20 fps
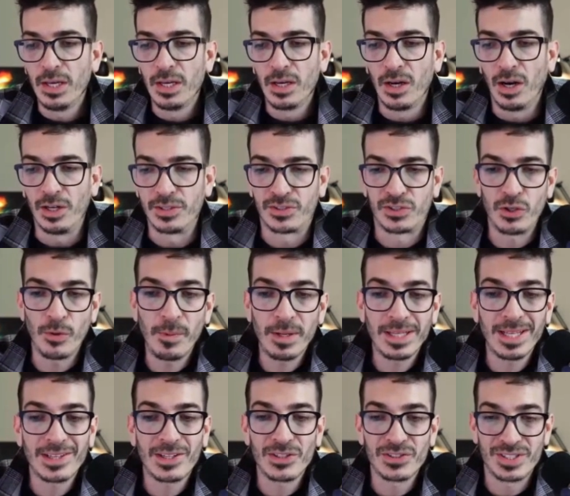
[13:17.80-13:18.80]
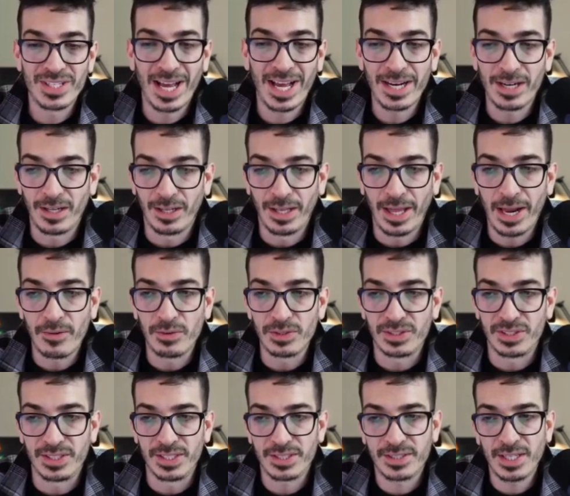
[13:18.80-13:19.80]
assuming that there's not a lot of
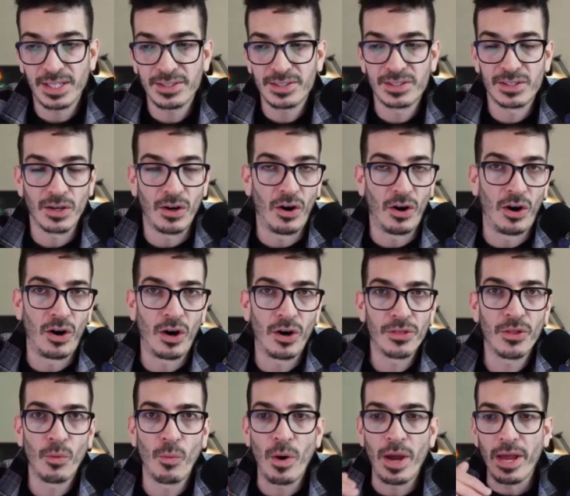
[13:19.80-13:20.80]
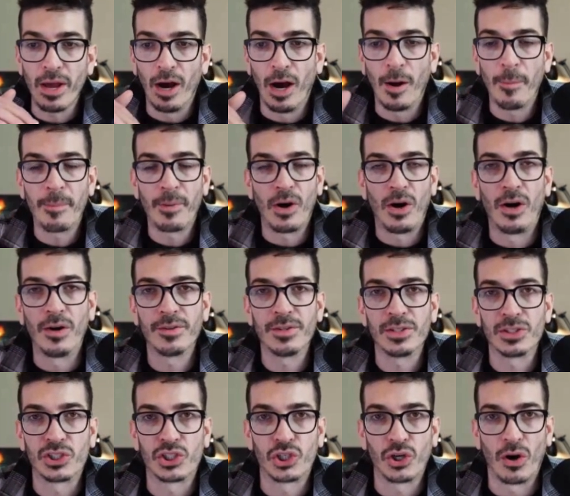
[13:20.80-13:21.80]
resistance on the way up on this
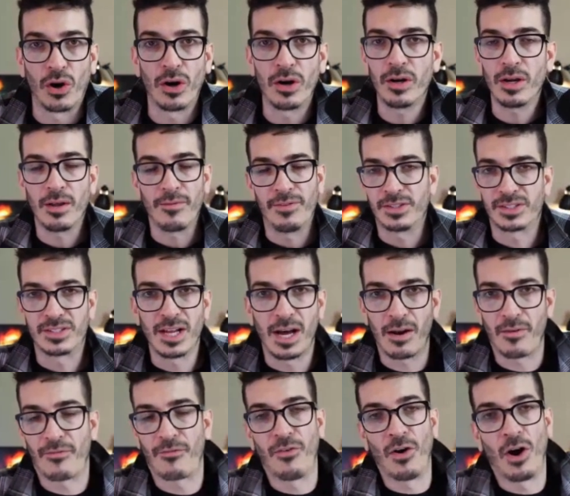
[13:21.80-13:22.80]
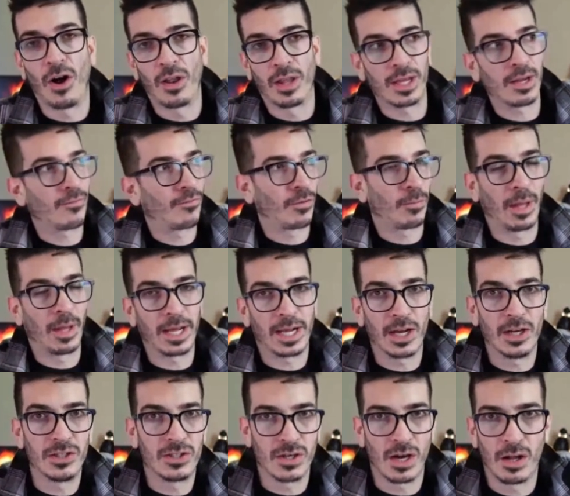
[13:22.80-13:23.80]
chart, if it's not falling from like a
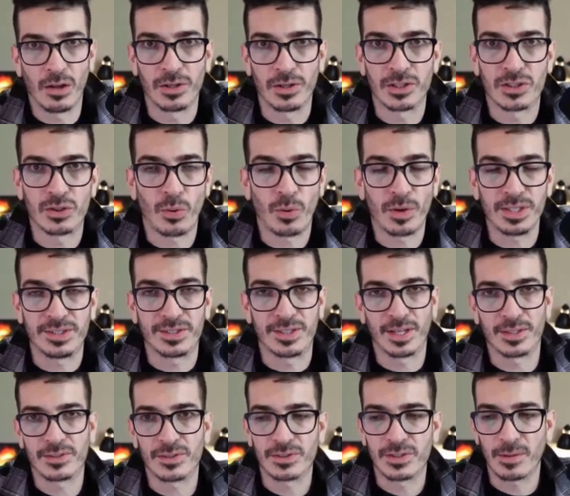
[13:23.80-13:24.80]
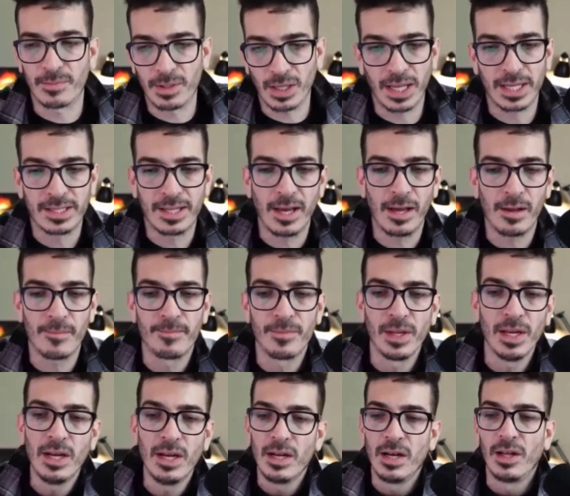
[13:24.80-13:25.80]
dollar and 20 cents or something like that,
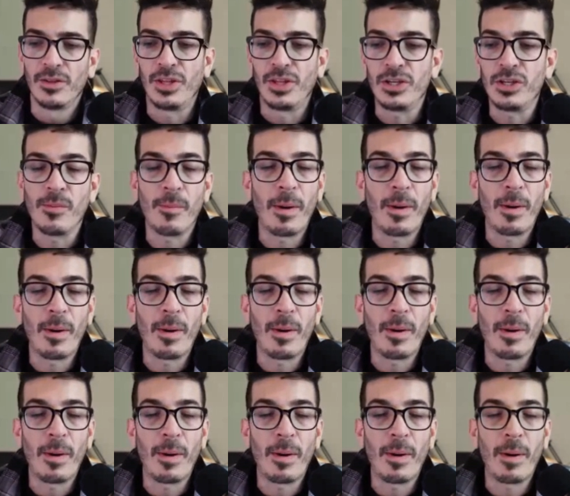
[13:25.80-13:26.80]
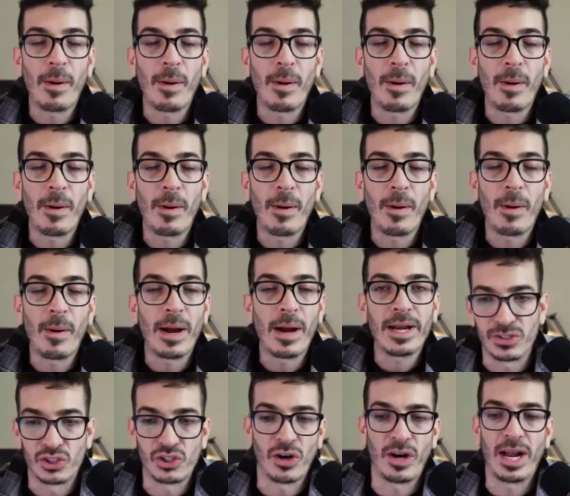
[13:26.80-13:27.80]
then you might not have a lot of resistance. This
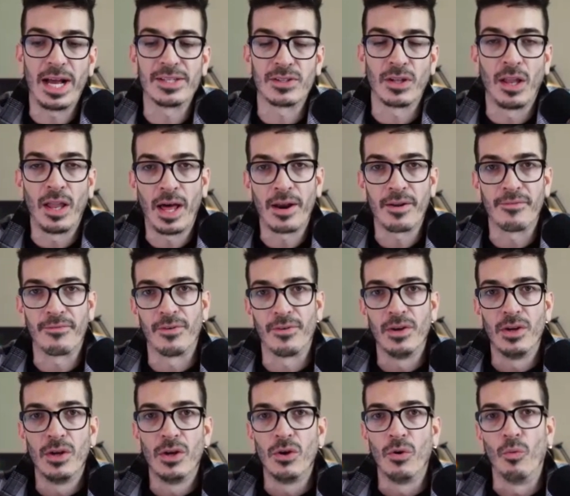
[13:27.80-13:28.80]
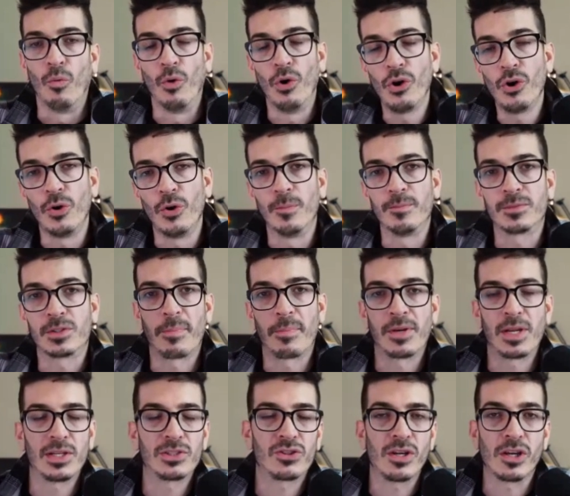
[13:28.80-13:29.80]
chart has a lot of room to
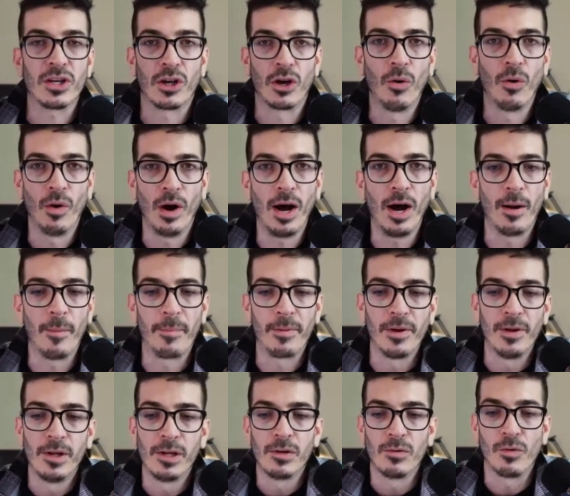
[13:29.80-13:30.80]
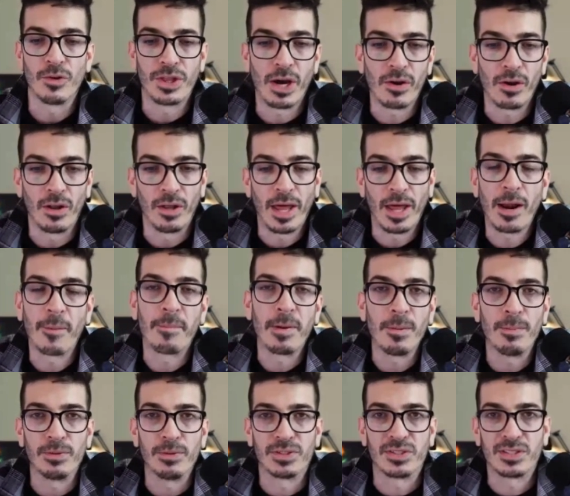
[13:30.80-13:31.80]
potentially go up without a lot of
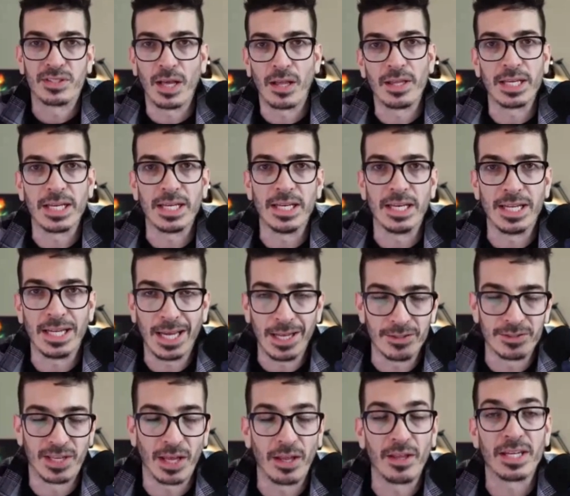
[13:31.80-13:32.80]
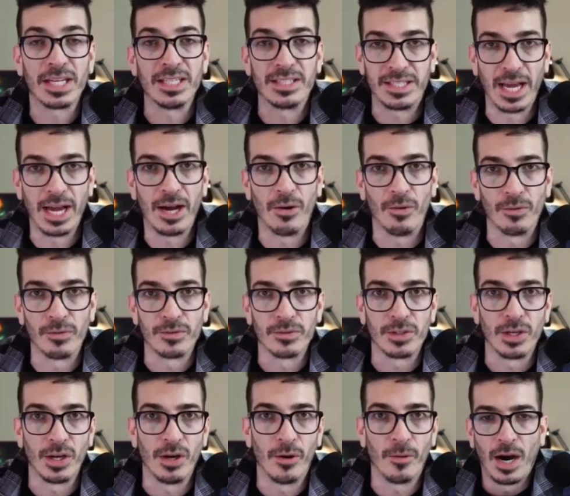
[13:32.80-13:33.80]
people selling it eh, selling it down you
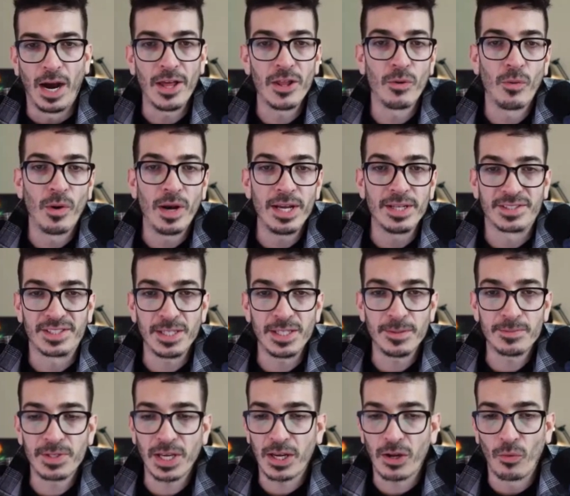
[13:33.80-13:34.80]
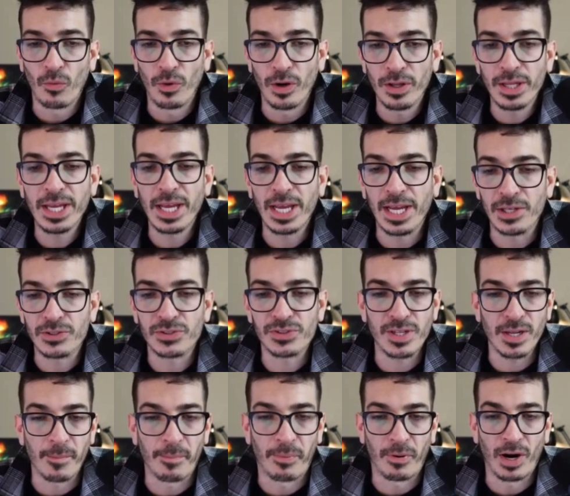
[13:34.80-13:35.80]
know either way it seems like a really
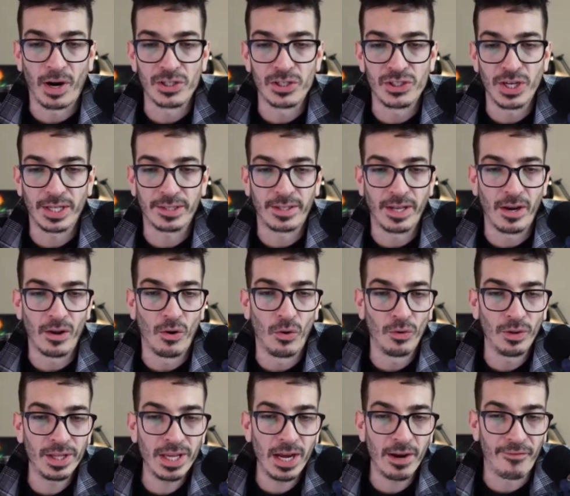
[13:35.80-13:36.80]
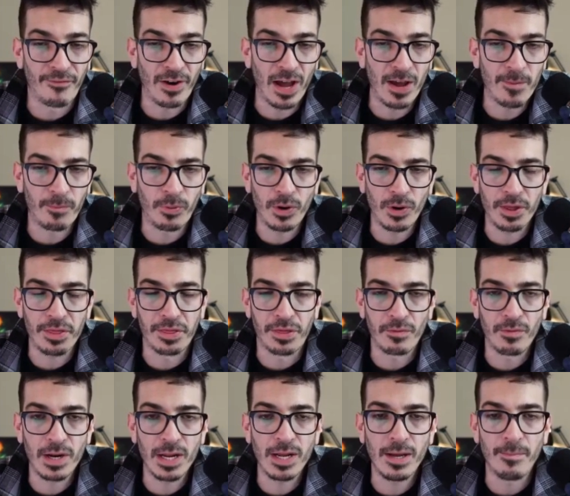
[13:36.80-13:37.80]
interesting project and only at a
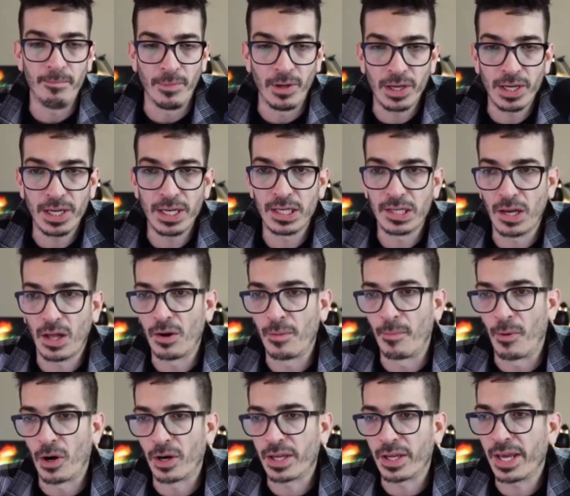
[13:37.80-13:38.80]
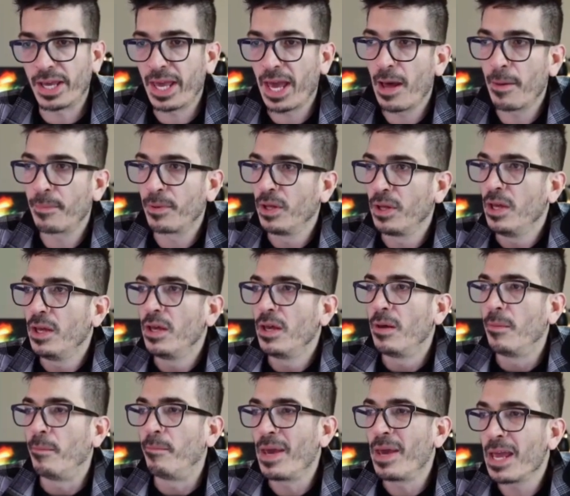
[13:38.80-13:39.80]
5.3 million dollar market cap
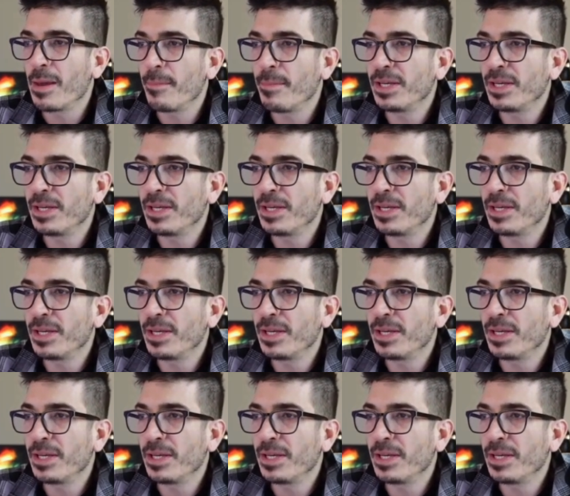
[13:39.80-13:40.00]
maybe